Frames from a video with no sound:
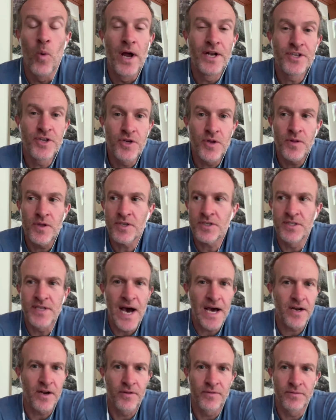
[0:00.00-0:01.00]
When do you do this?
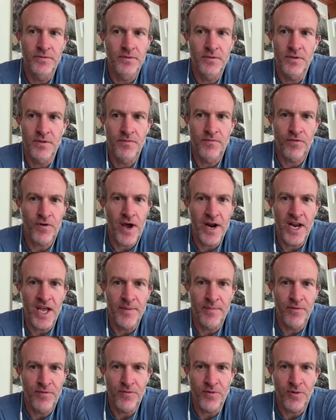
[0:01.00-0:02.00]
Not on
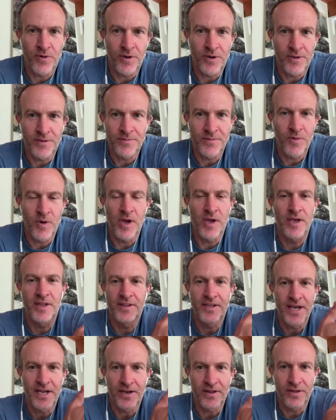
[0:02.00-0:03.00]
Friday before,
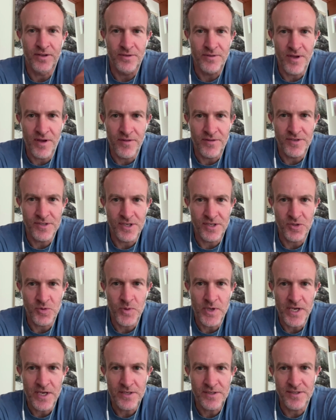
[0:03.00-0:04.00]
at the end of the 6
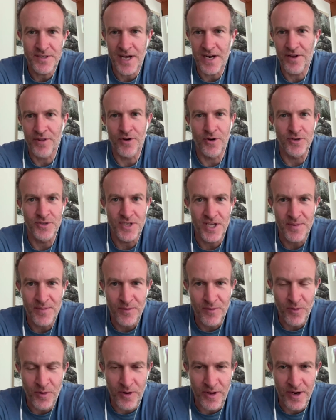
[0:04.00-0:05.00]
weeks, not Thursday
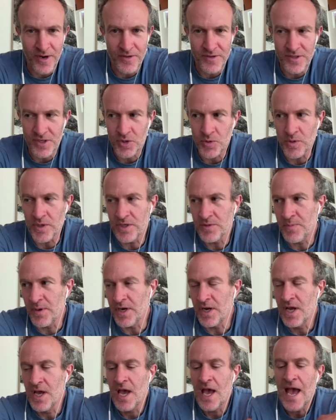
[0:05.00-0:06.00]
before the end of the 6 weeks.
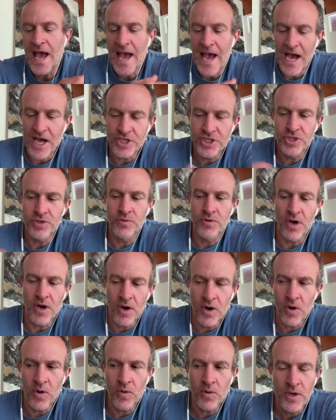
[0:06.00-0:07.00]
But as you
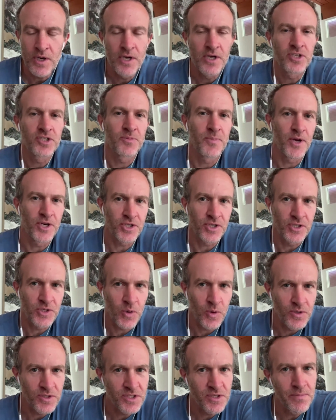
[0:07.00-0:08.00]
go, especially
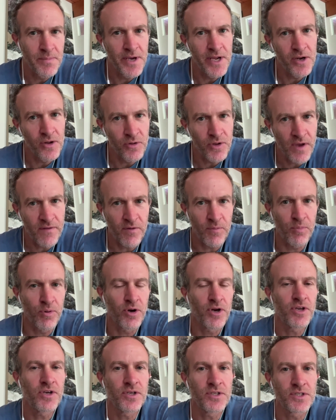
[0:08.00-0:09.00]
towards the middle, you have a
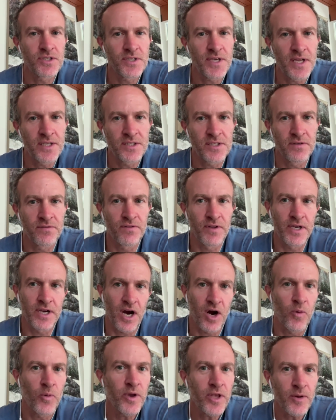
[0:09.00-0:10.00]
pretty good sense of
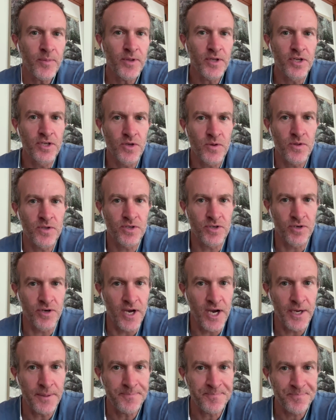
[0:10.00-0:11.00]
like, are we going to be able to do this or
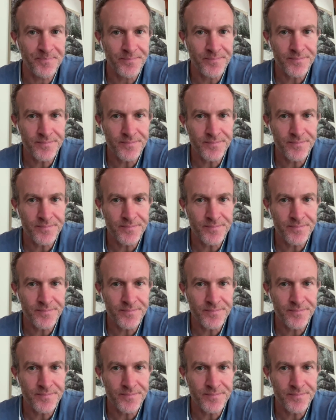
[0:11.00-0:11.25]
not?